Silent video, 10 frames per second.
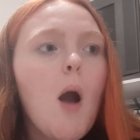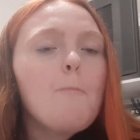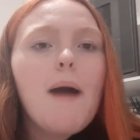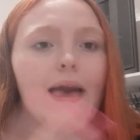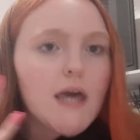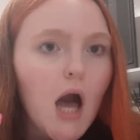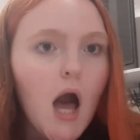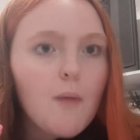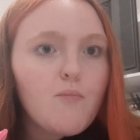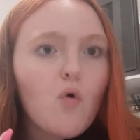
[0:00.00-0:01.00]

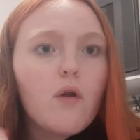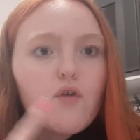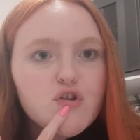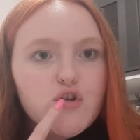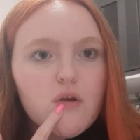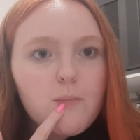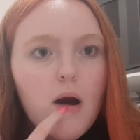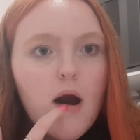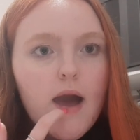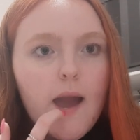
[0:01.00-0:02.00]
Makeup, all I've got to do is
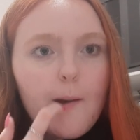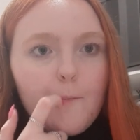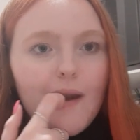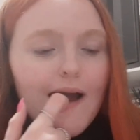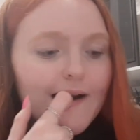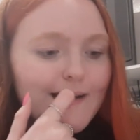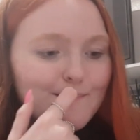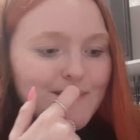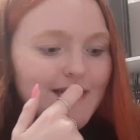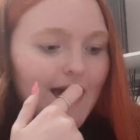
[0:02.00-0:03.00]
buy black
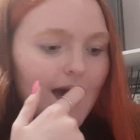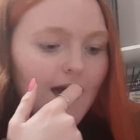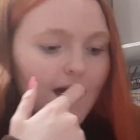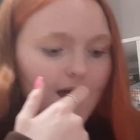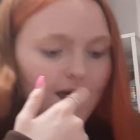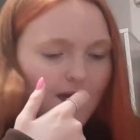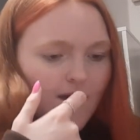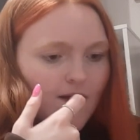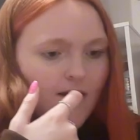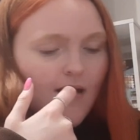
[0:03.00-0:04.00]
lipstick.
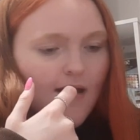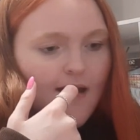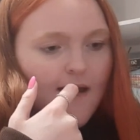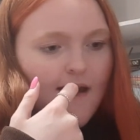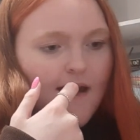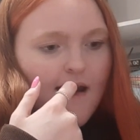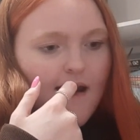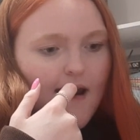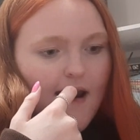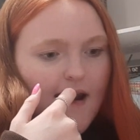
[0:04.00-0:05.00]

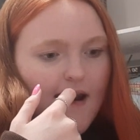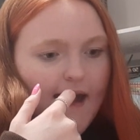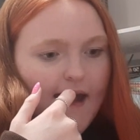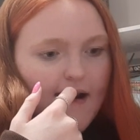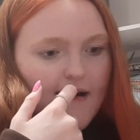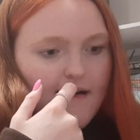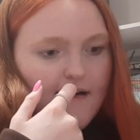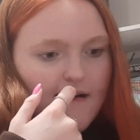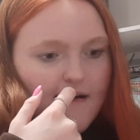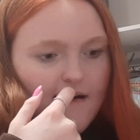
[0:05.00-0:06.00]
And
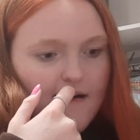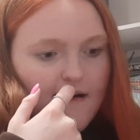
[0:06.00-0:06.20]
then